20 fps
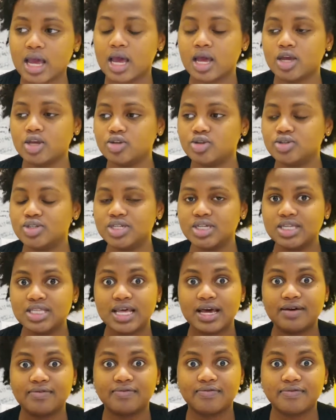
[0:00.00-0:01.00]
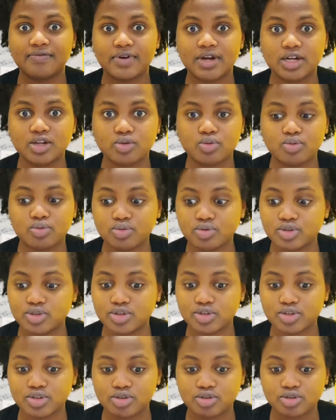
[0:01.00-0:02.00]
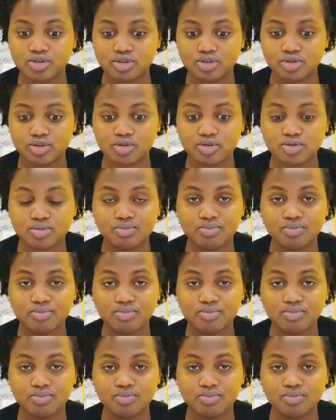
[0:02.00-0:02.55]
You see that friend who just does not